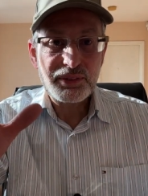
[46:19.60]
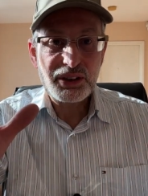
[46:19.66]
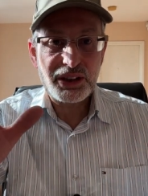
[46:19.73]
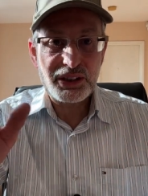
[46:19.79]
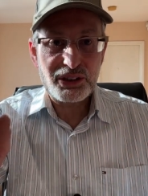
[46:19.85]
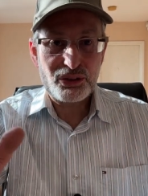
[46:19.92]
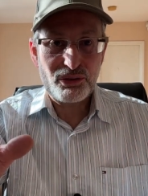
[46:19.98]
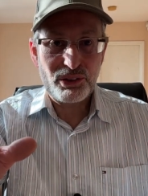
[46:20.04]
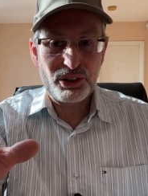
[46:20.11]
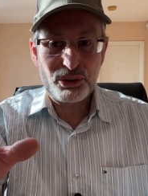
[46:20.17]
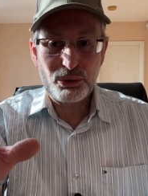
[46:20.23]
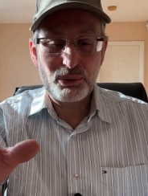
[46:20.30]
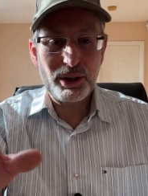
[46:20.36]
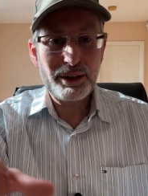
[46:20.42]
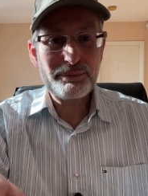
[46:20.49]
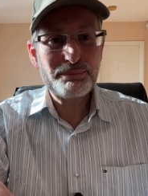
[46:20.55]
straight
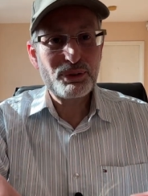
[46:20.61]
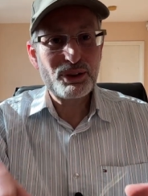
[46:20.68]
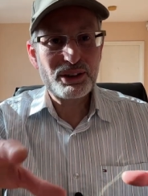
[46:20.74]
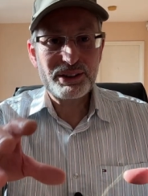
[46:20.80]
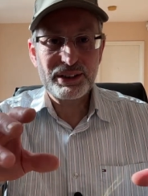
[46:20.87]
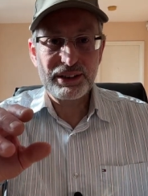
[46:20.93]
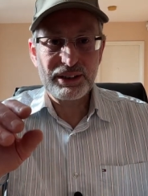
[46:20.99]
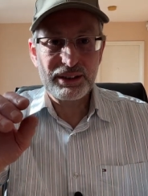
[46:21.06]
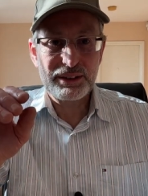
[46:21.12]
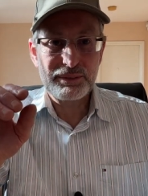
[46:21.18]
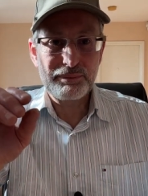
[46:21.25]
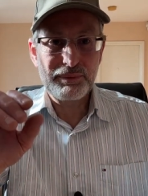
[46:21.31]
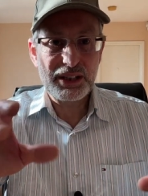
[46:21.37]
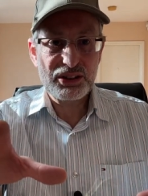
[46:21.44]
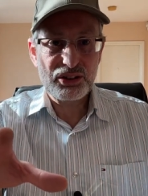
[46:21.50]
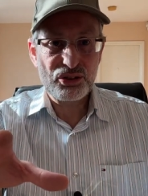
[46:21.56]
away, put it in a
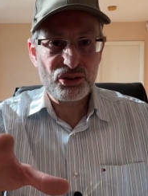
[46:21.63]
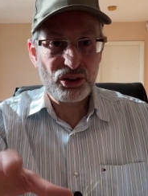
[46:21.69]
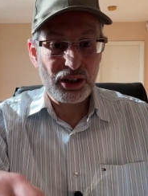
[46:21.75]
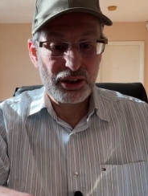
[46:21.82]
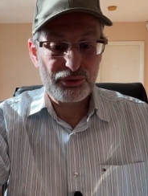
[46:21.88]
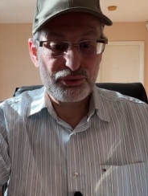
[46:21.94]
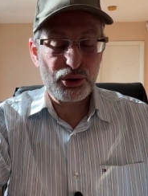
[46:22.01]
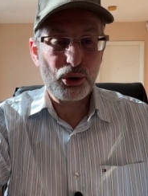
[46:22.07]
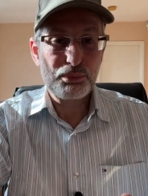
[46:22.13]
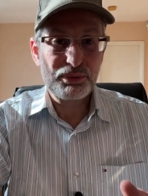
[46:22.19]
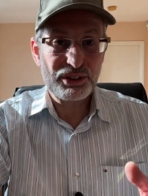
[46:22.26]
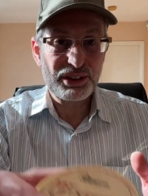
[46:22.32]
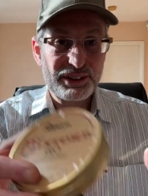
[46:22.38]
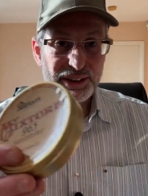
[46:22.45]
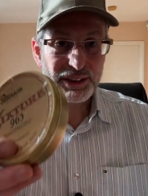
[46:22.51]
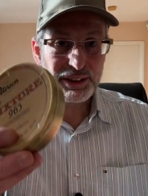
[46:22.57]
mason jar if you open
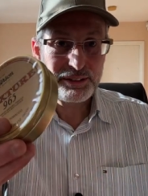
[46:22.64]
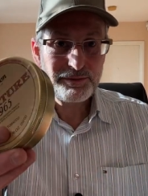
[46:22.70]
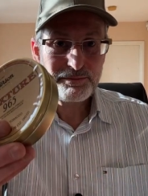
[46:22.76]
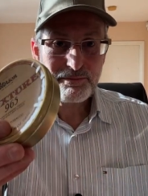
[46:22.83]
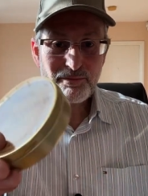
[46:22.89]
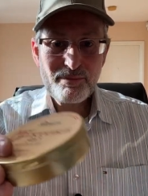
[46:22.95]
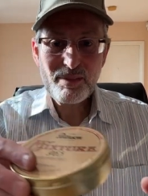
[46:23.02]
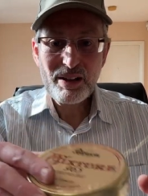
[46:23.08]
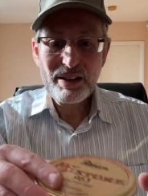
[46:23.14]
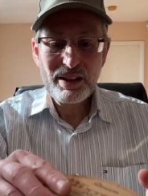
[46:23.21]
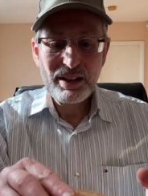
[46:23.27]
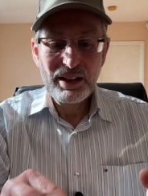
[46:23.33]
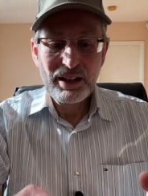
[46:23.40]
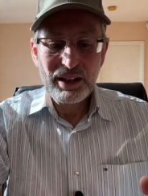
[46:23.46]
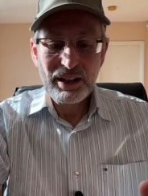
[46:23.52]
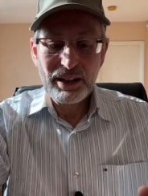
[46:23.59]
the tin,
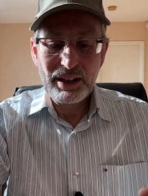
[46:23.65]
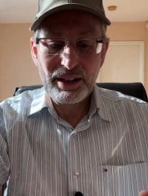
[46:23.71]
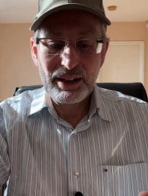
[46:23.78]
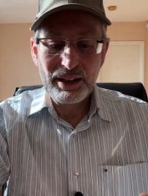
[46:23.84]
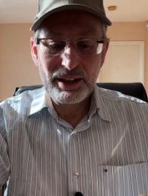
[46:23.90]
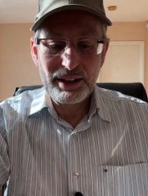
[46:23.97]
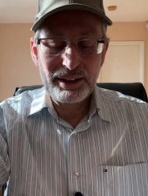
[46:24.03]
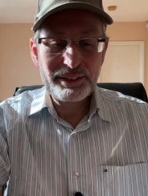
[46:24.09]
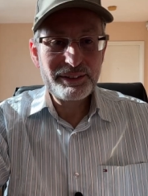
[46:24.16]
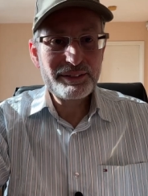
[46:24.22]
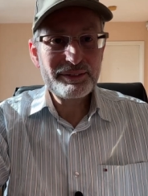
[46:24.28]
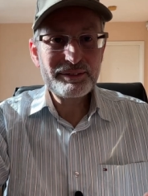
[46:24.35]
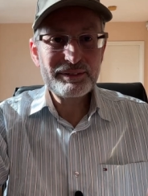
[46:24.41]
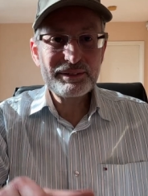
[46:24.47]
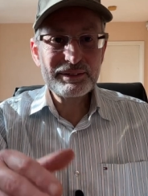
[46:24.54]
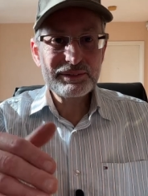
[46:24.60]
and
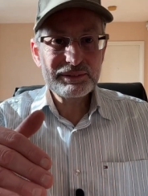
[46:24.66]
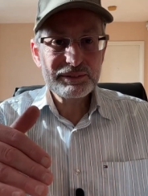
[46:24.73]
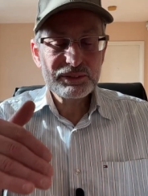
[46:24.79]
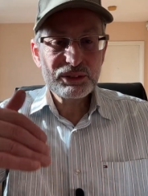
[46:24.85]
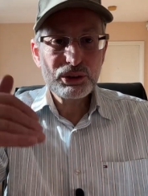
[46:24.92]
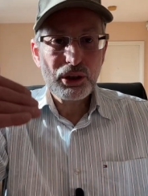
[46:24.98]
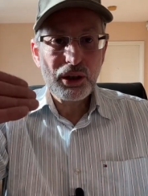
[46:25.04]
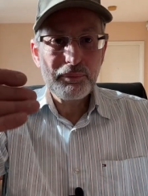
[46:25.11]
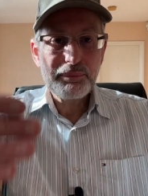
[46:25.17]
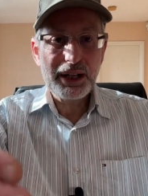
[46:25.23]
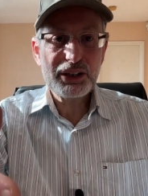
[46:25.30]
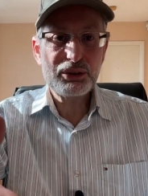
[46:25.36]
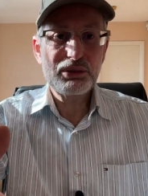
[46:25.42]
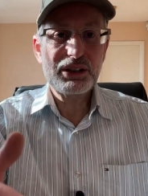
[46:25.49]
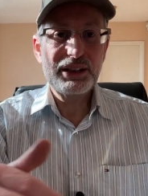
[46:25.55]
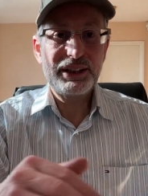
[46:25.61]
come back
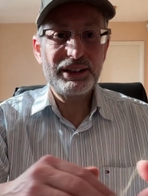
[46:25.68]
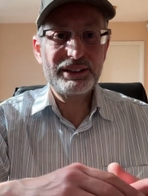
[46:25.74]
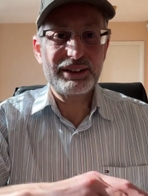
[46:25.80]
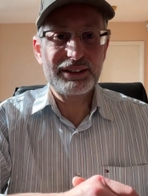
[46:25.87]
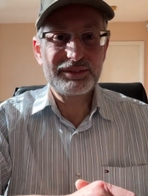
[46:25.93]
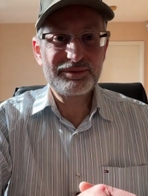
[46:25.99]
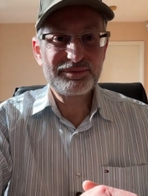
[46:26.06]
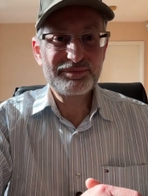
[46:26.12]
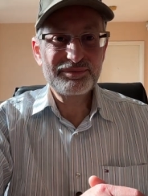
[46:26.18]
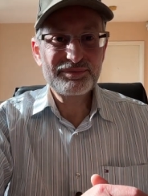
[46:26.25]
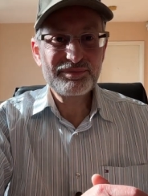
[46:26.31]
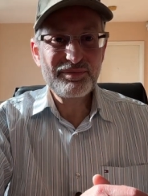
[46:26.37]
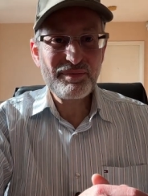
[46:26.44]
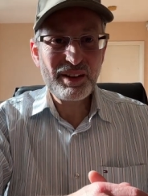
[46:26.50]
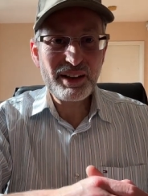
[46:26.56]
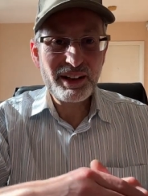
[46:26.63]
to it later
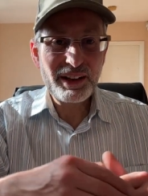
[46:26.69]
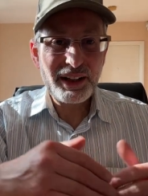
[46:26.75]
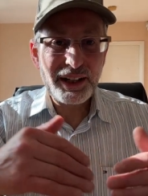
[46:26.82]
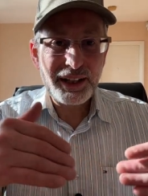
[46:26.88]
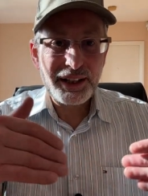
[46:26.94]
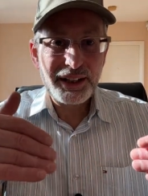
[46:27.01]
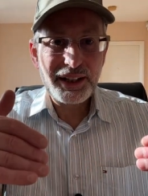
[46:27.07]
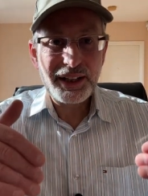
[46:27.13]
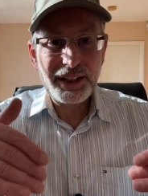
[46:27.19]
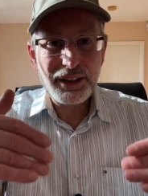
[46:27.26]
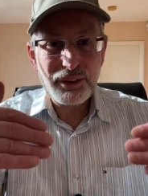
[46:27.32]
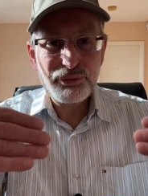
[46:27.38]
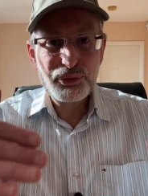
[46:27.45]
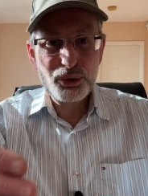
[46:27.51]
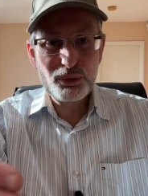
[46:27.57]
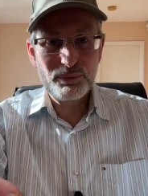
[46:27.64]
in in a
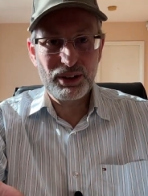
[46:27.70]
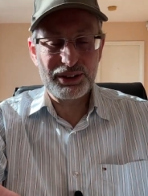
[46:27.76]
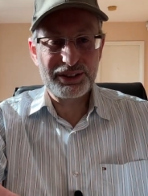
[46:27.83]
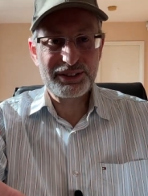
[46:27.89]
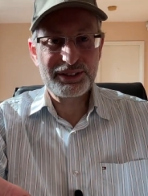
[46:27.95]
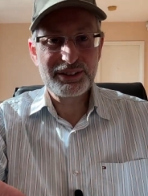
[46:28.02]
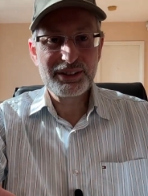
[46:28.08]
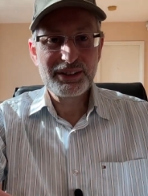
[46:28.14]
few months